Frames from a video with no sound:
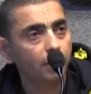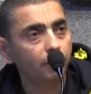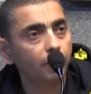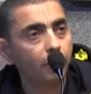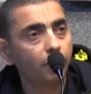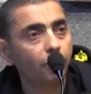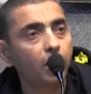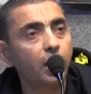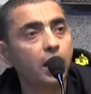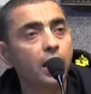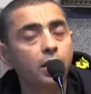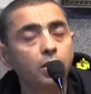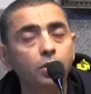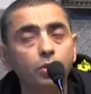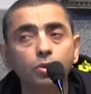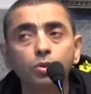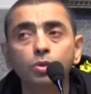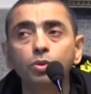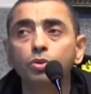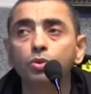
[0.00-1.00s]
We are willing
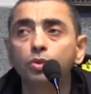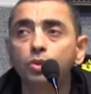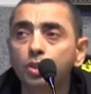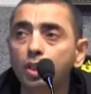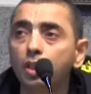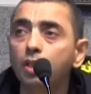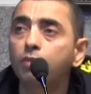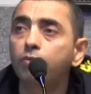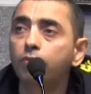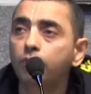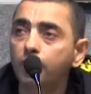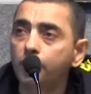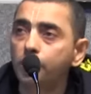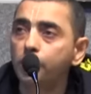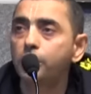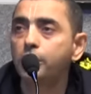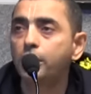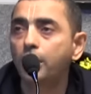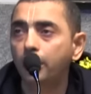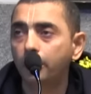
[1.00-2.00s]
to serve
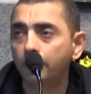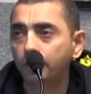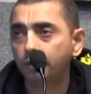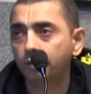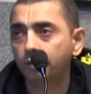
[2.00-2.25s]
Krishna